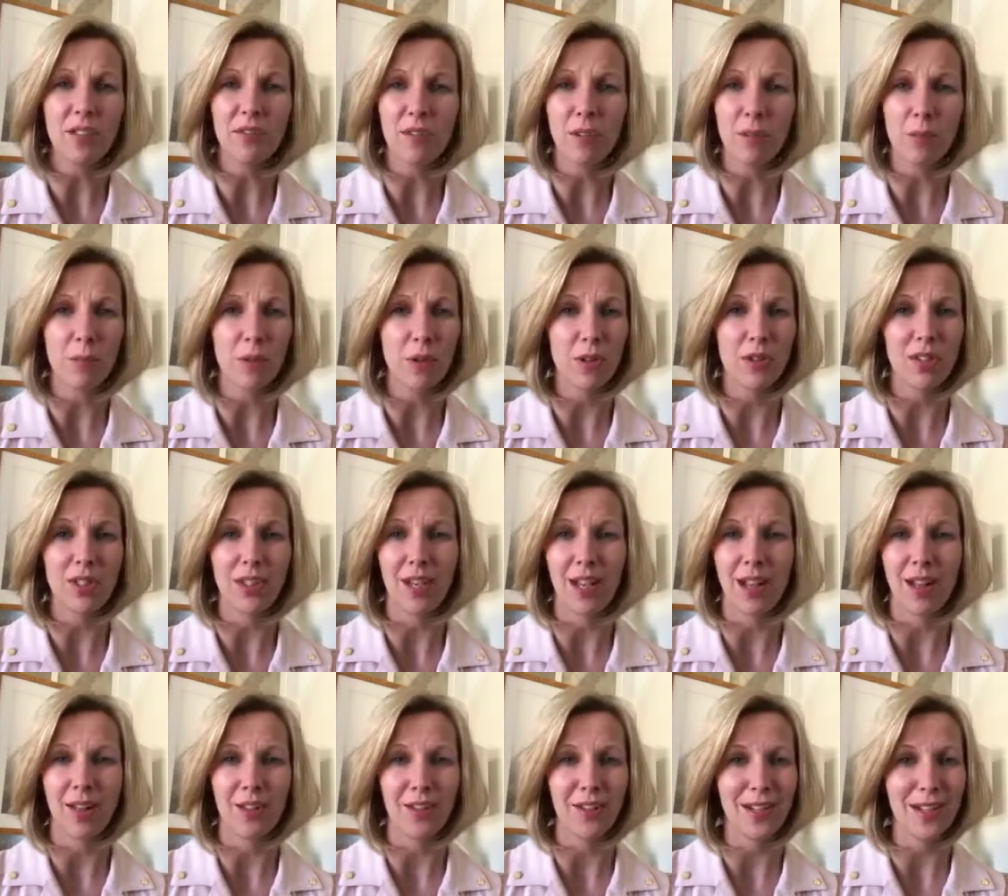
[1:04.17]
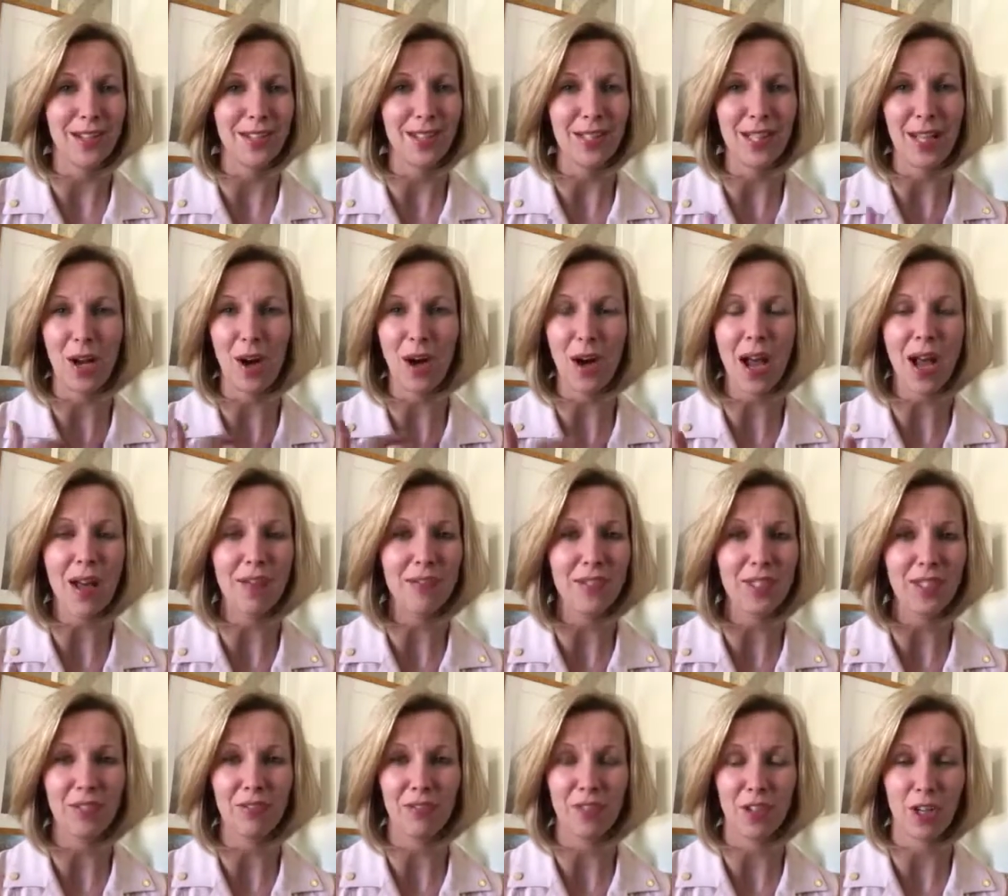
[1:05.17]
different personalities, they all have
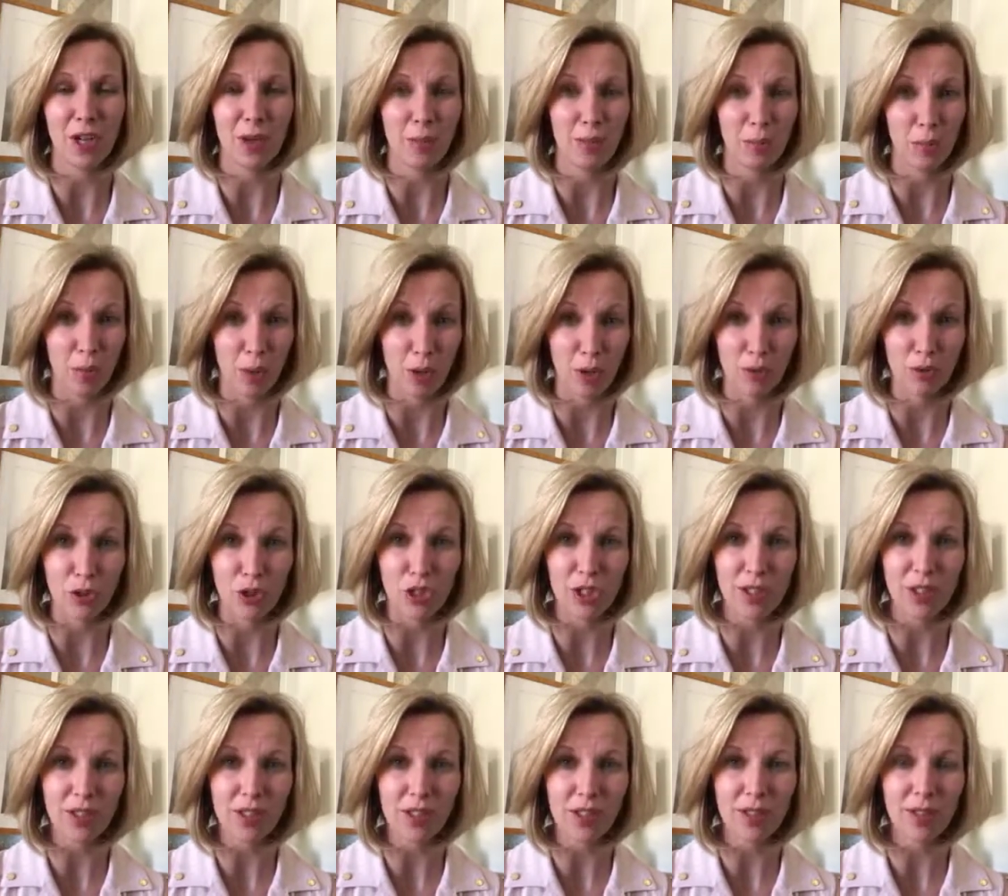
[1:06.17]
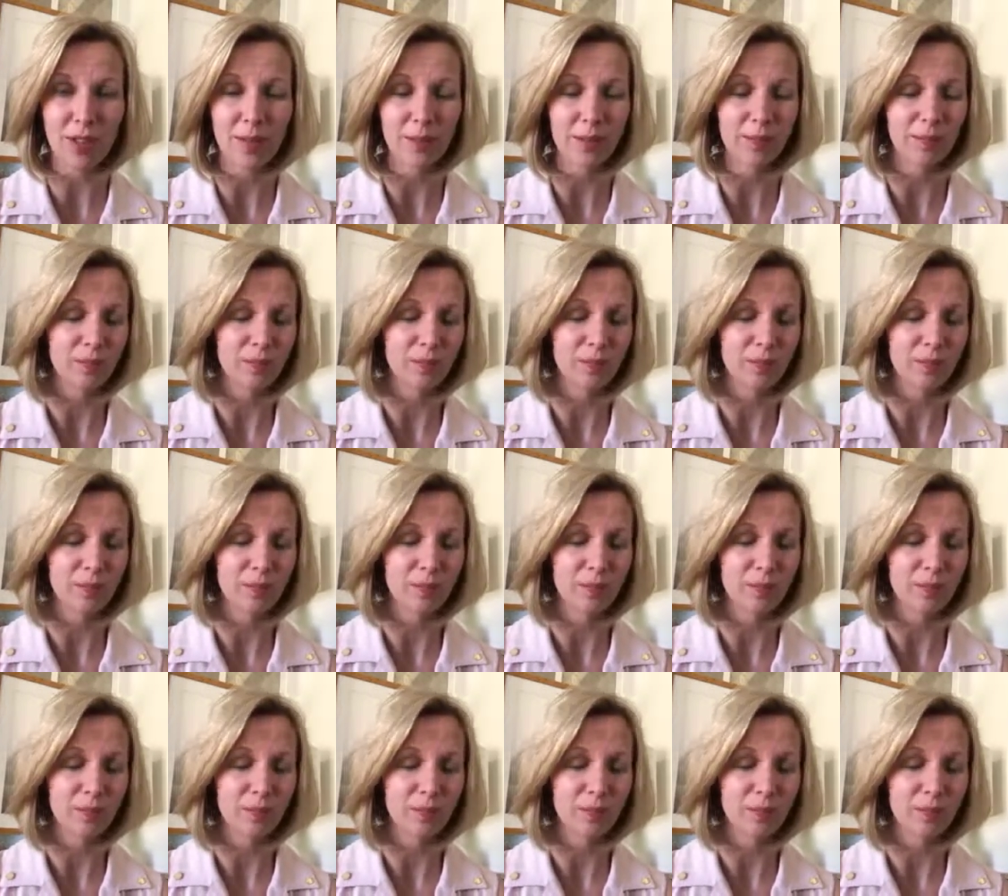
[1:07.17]
different approaches